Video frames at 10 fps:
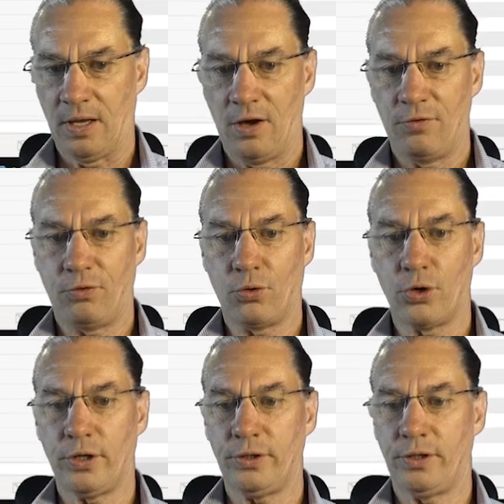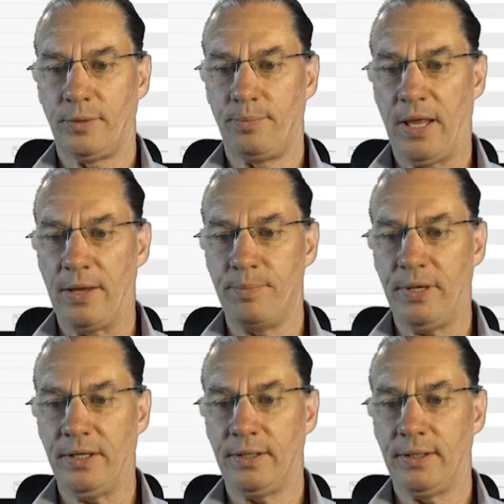For the
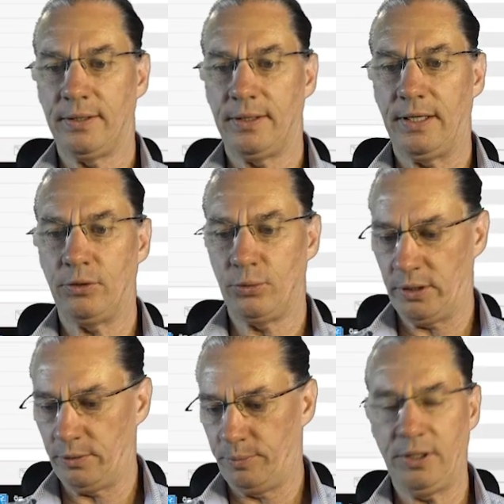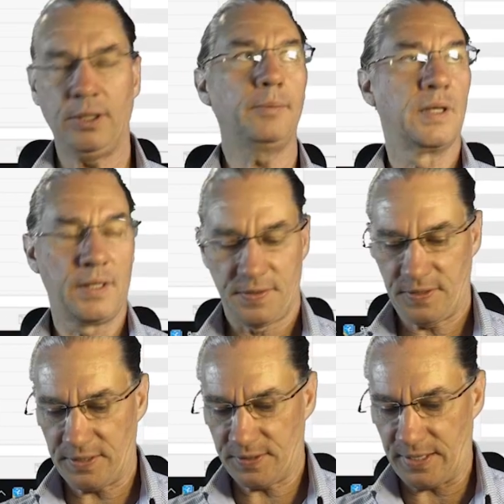plumbing, it will be
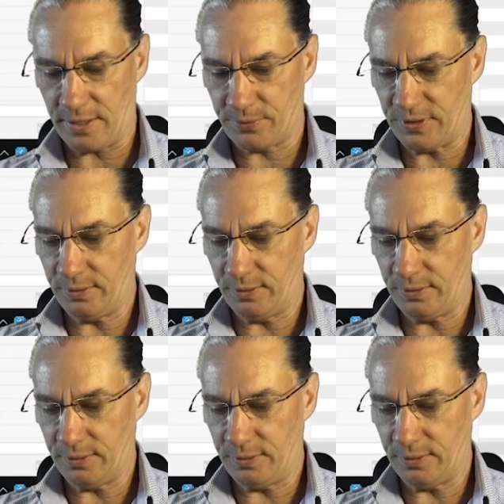6,000